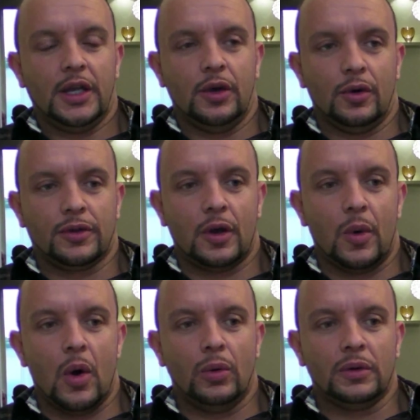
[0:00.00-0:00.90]
year or
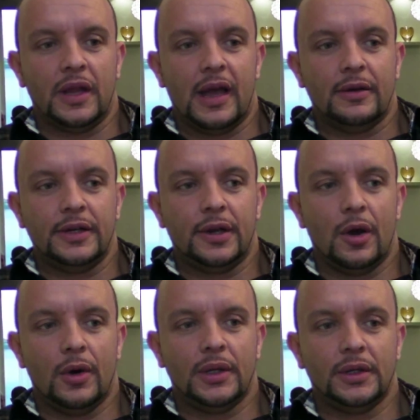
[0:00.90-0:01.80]
so old now, you
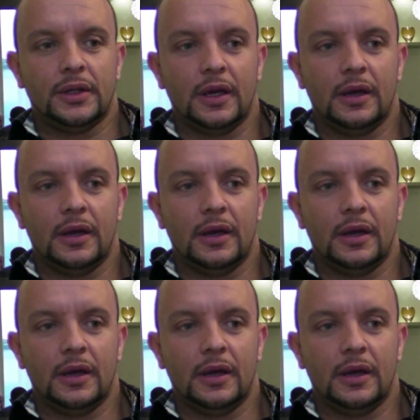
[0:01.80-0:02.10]
know, and